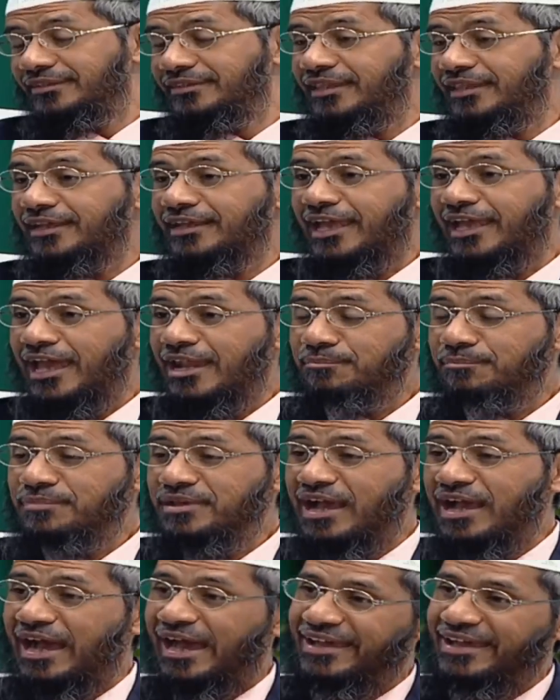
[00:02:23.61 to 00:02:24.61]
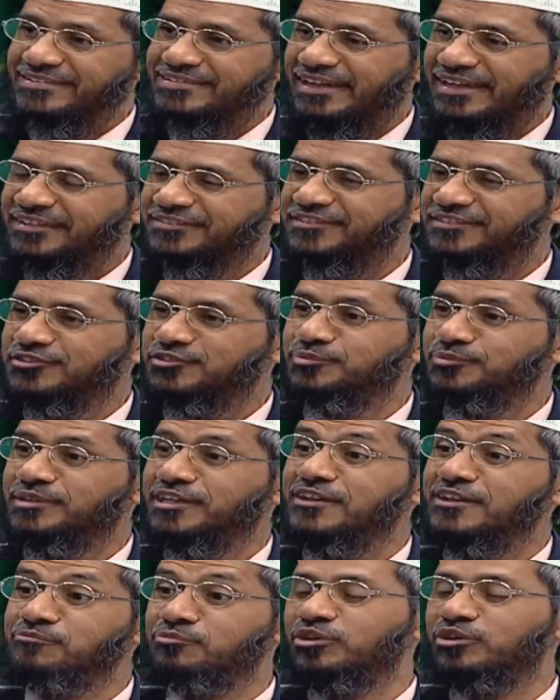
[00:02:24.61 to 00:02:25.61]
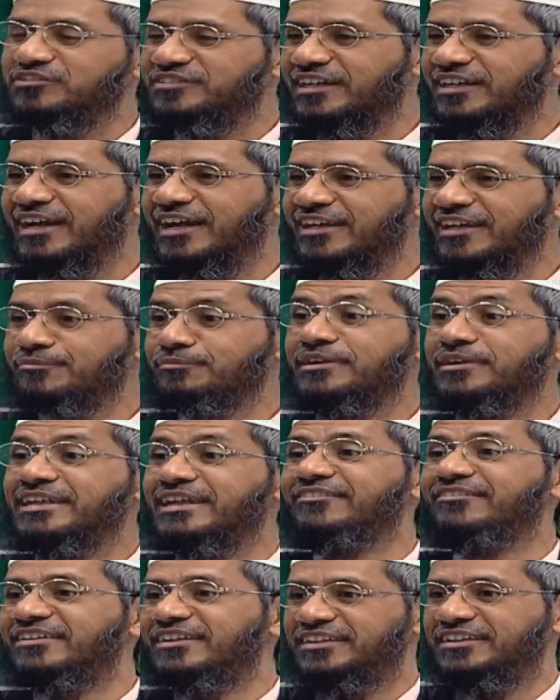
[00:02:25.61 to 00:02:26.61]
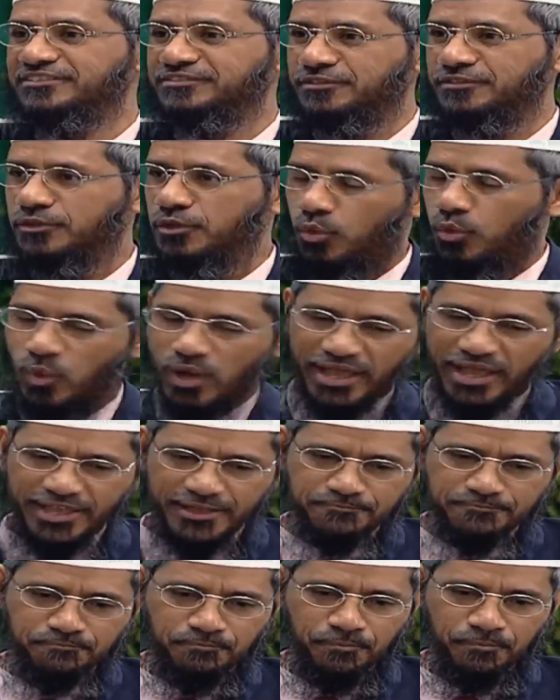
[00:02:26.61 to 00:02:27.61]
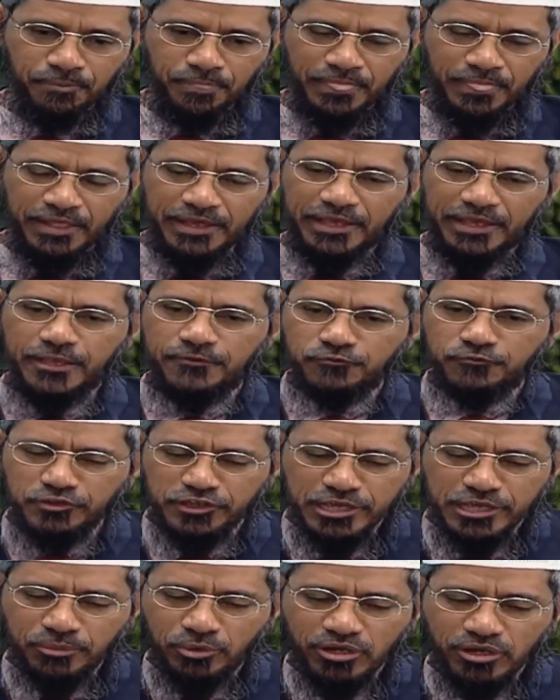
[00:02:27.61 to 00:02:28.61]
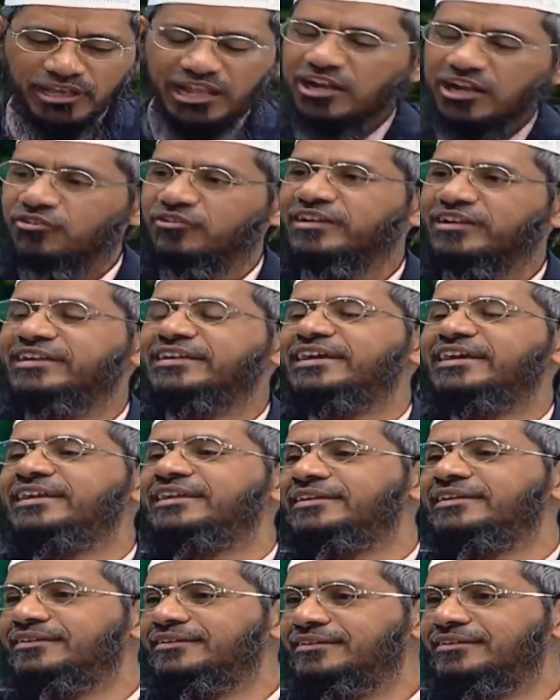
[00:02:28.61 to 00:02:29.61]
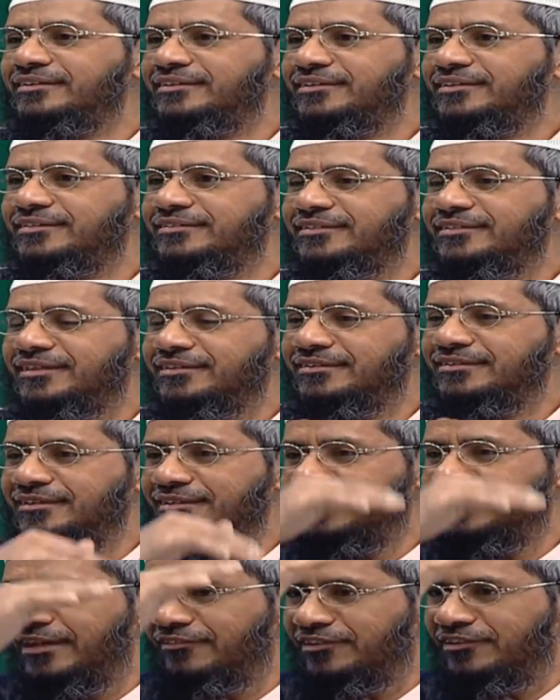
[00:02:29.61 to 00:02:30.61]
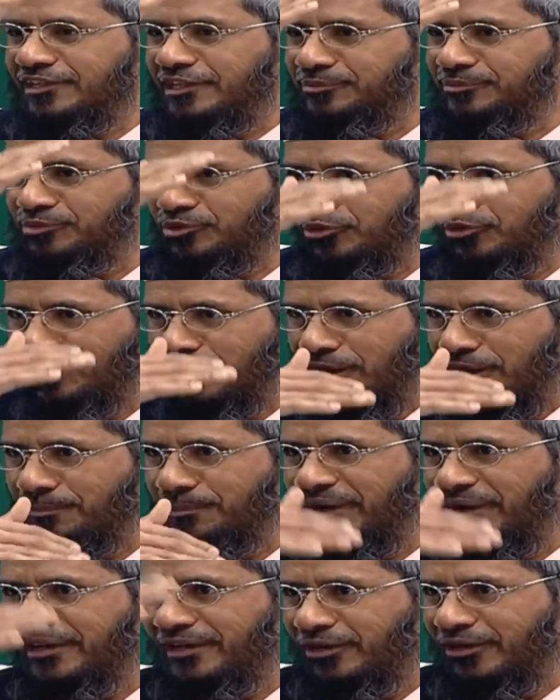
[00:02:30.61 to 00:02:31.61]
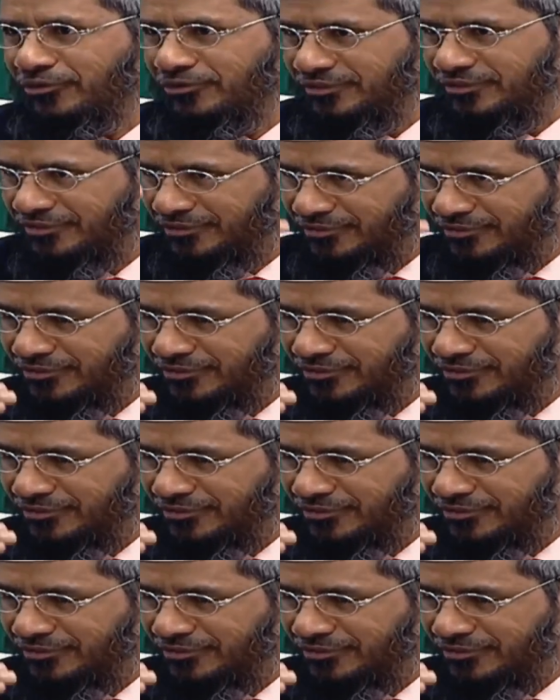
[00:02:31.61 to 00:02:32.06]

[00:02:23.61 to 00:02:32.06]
There can be high chances you may give more zakat, but never less. Why? If you keep on calculating daily, then the level keeps on going up and down.